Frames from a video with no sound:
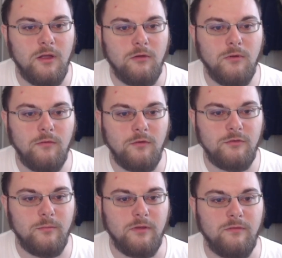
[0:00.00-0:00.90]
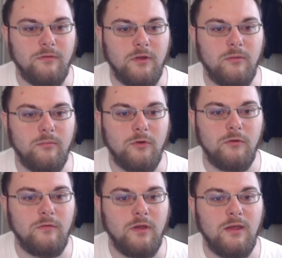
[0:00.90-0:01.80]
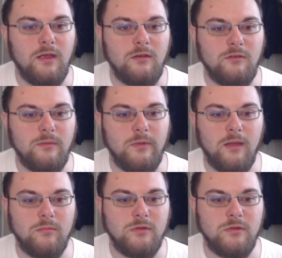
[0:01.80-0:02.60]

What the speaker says: Rover should be free to move, and should be able